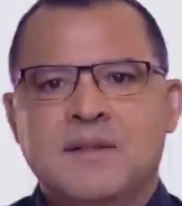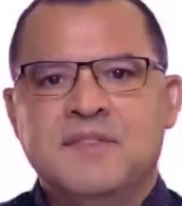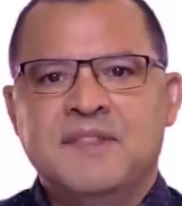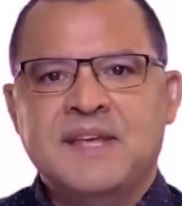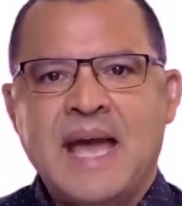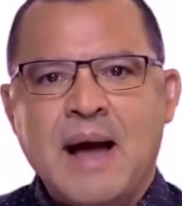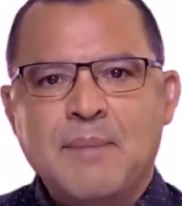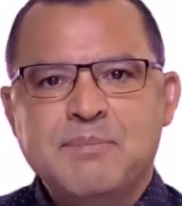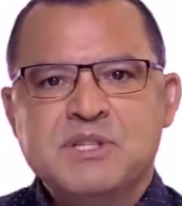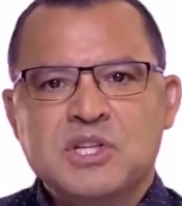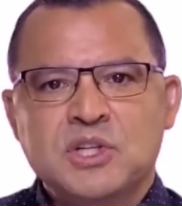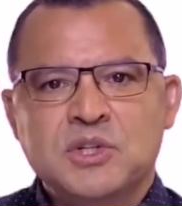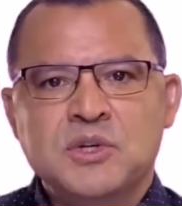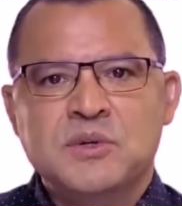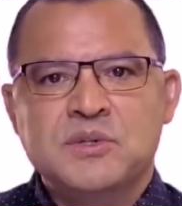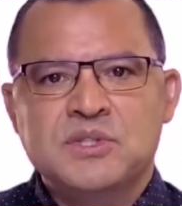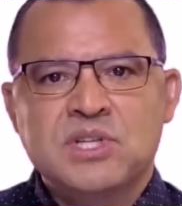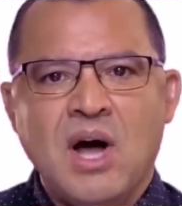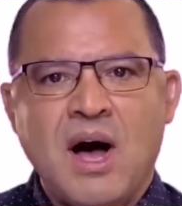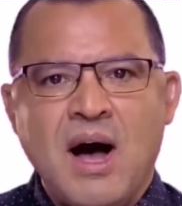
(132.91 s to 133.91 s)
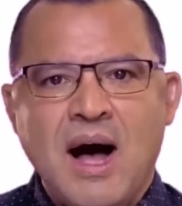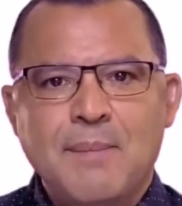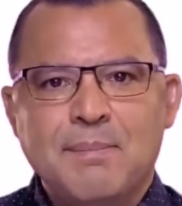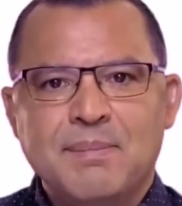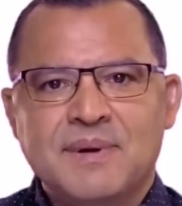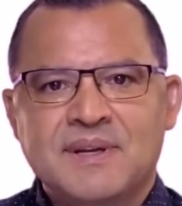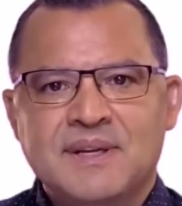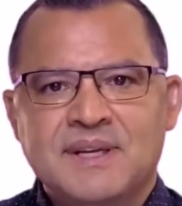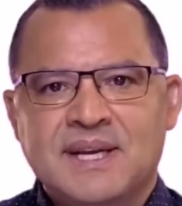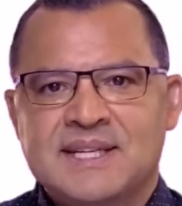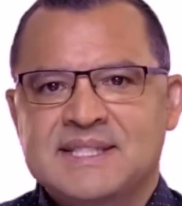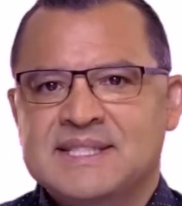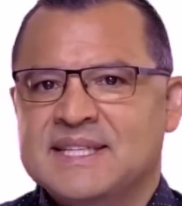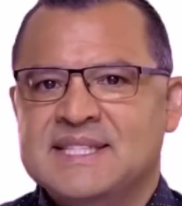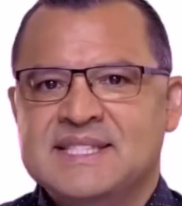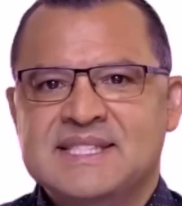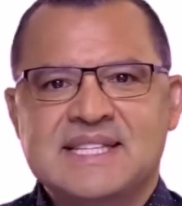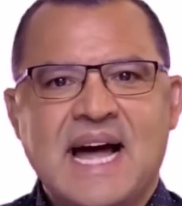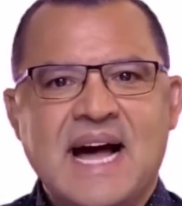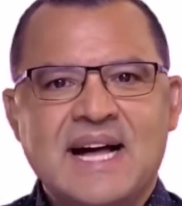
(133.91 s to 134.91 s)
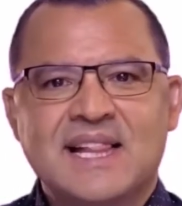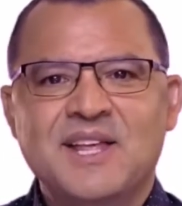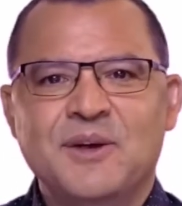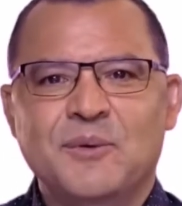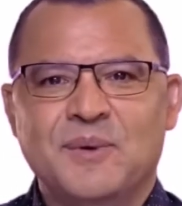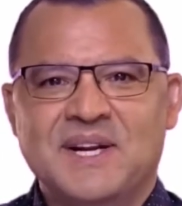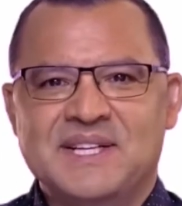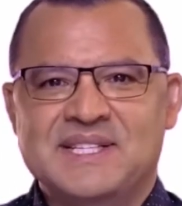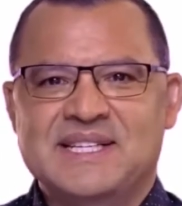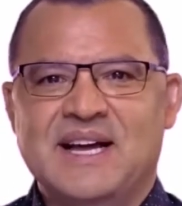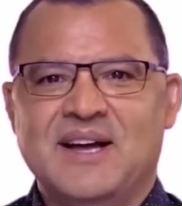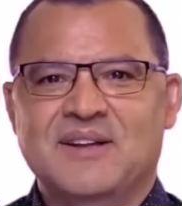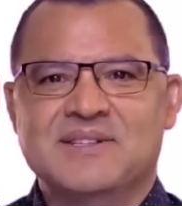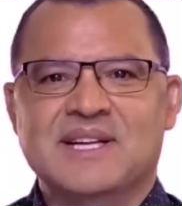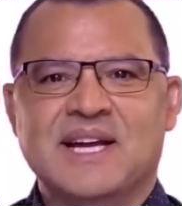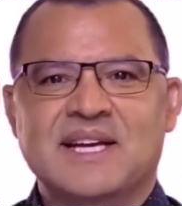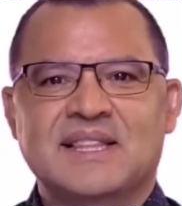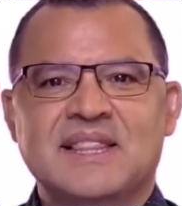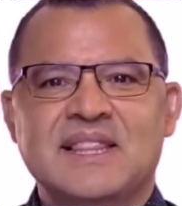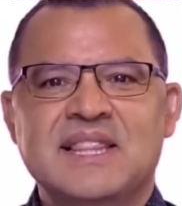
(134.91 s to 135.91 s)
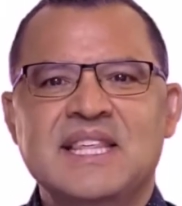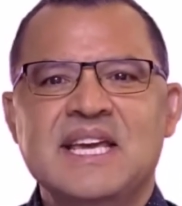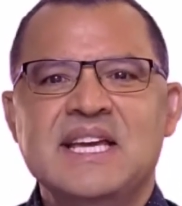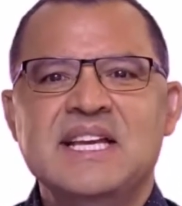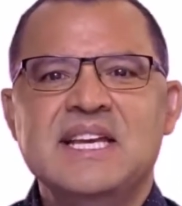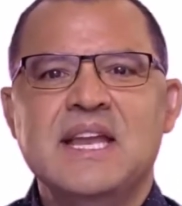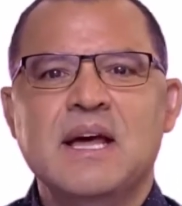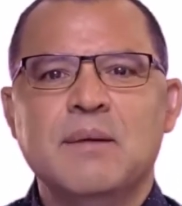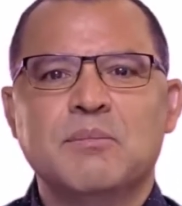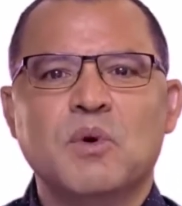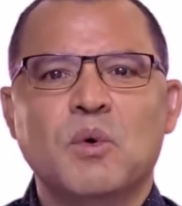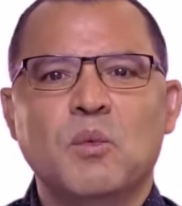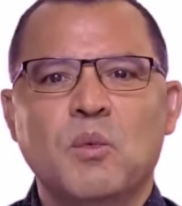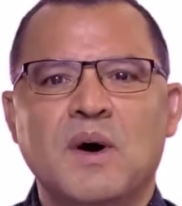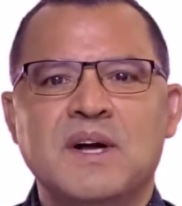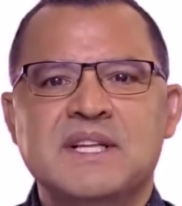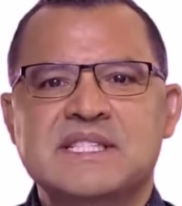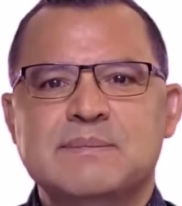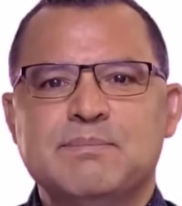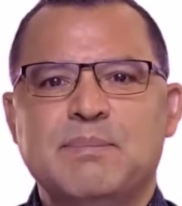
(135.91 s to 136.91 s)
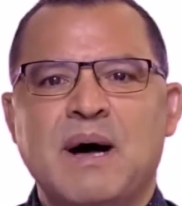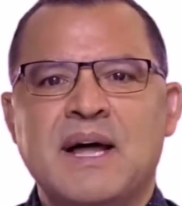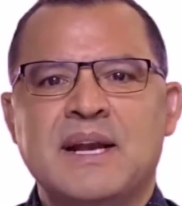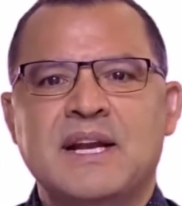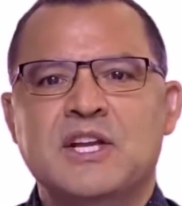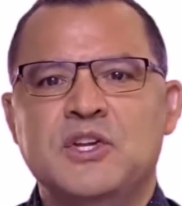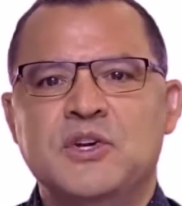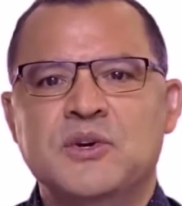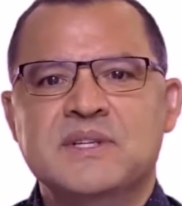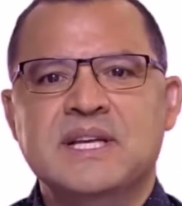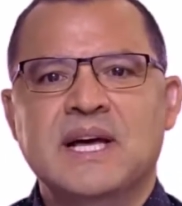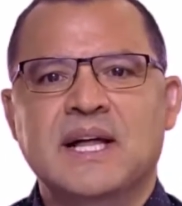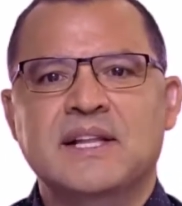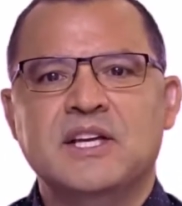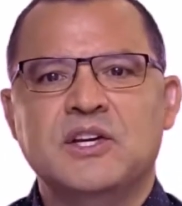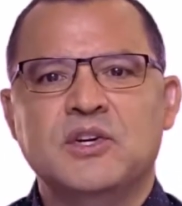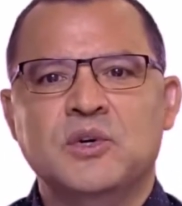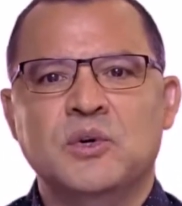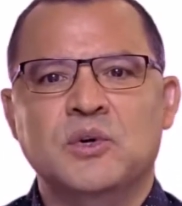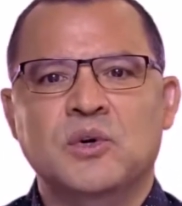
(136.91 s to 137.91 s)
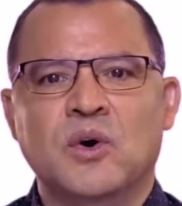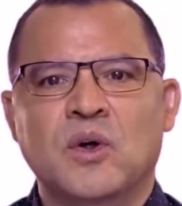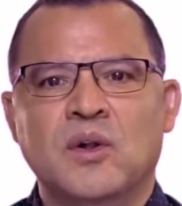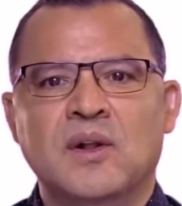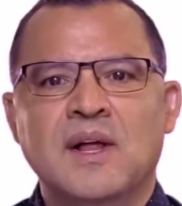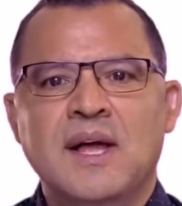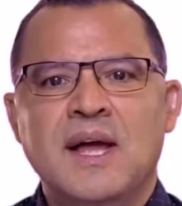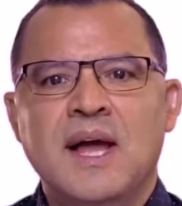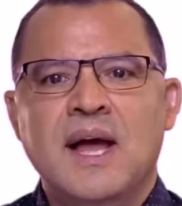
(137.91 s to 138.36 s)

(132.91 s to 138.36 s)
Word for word: The absolute top is exactly what it sounds like, the number one spot, and you're telling Google,